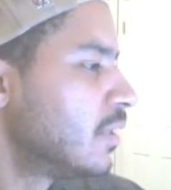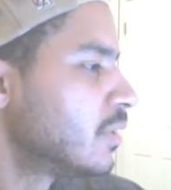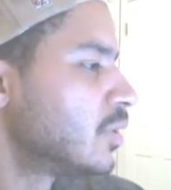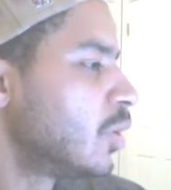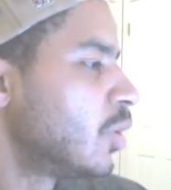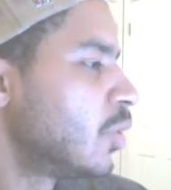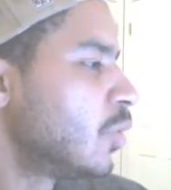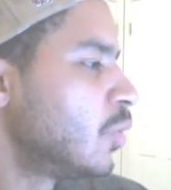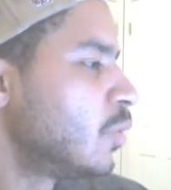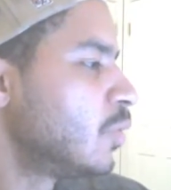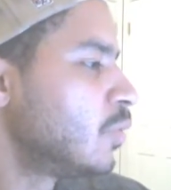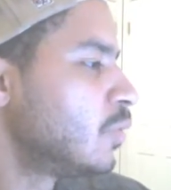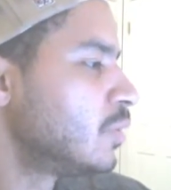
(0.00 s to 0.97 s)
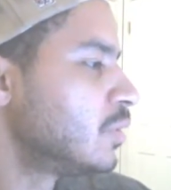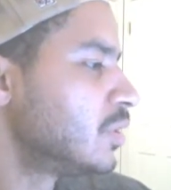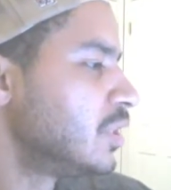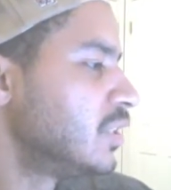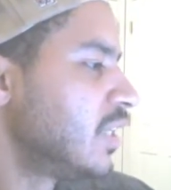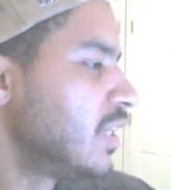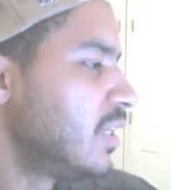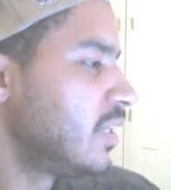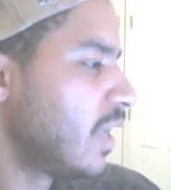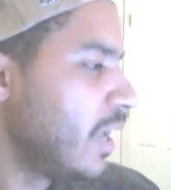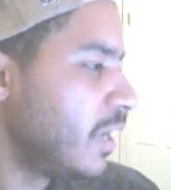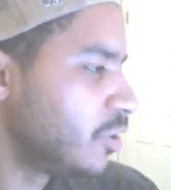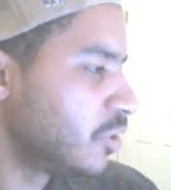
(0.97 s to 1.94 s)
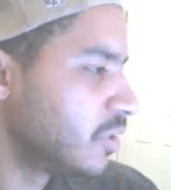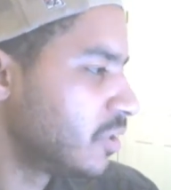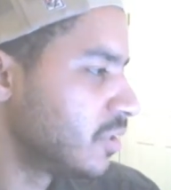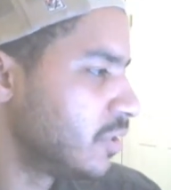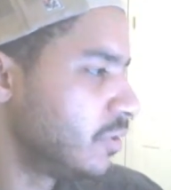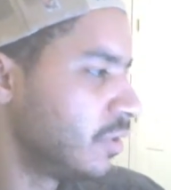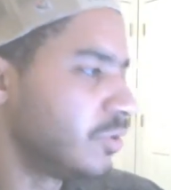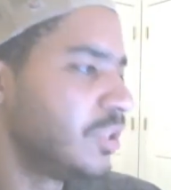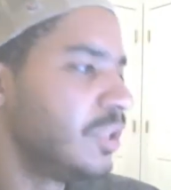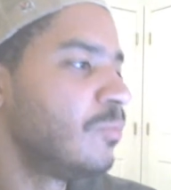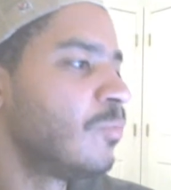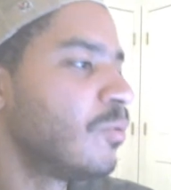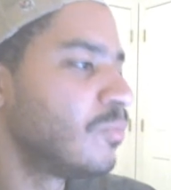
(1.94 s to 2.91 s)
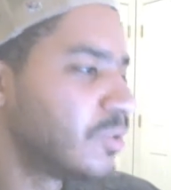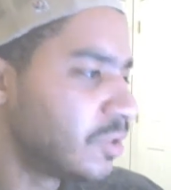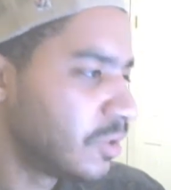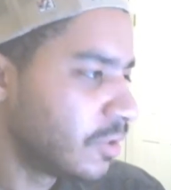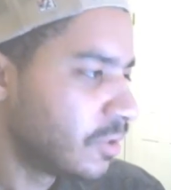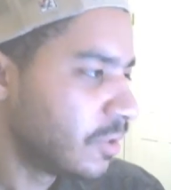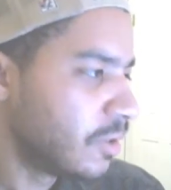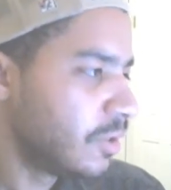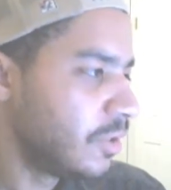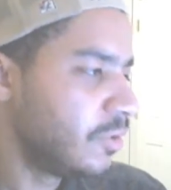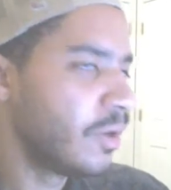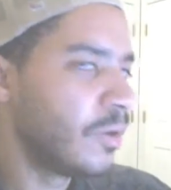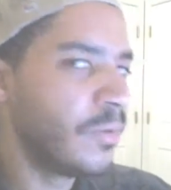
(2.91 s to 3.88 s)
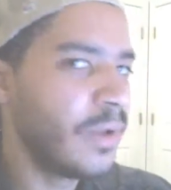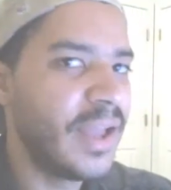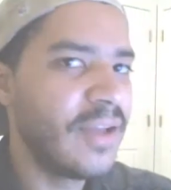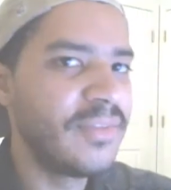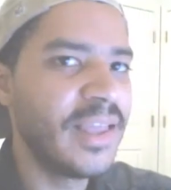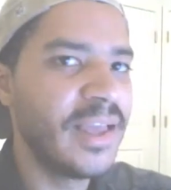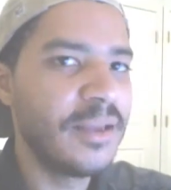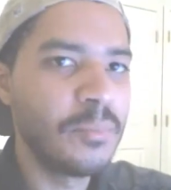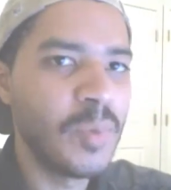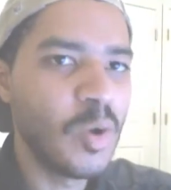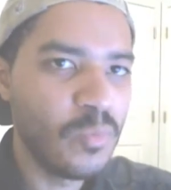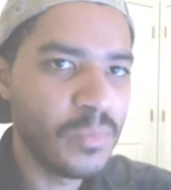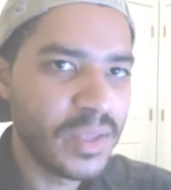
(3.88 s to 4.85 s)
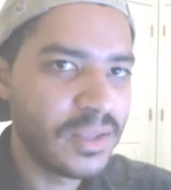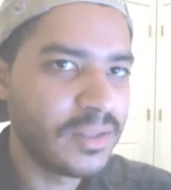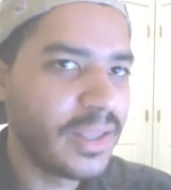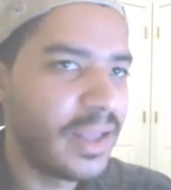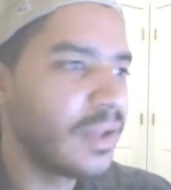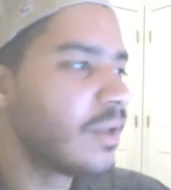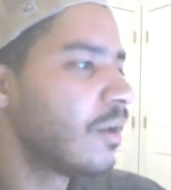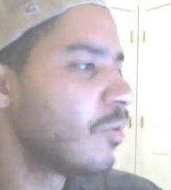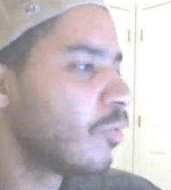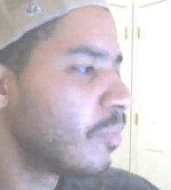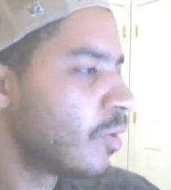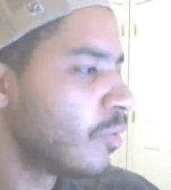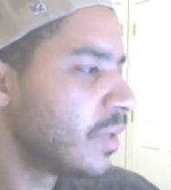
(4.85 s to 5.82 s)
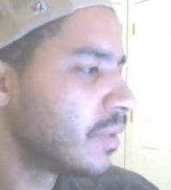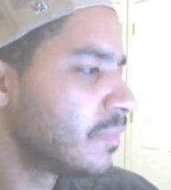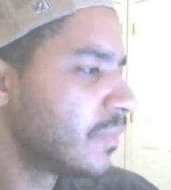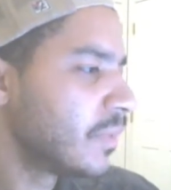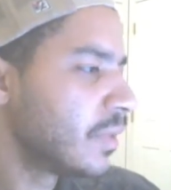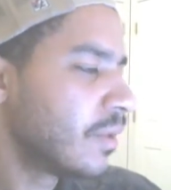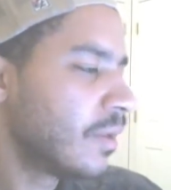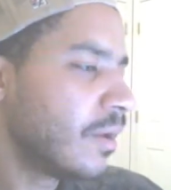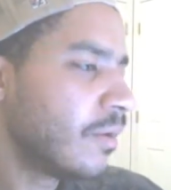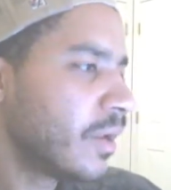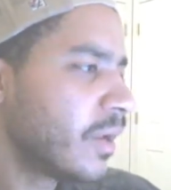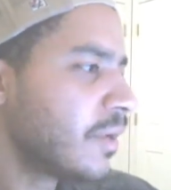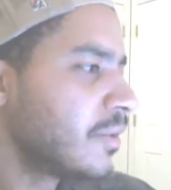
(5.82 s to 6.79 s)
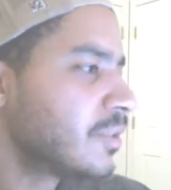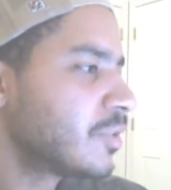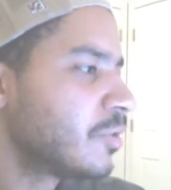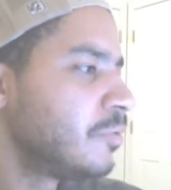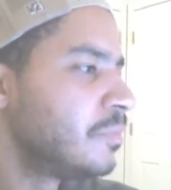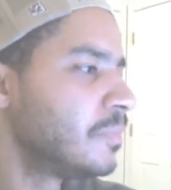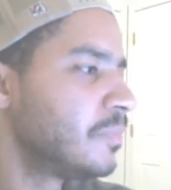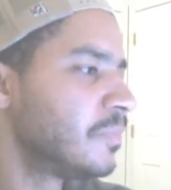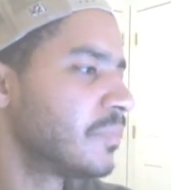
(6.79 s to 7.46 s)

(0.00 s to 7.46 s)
So she's getting anxious. You know, she wants to, you know, have that moment, that cuddle moment. Okay, it's cool.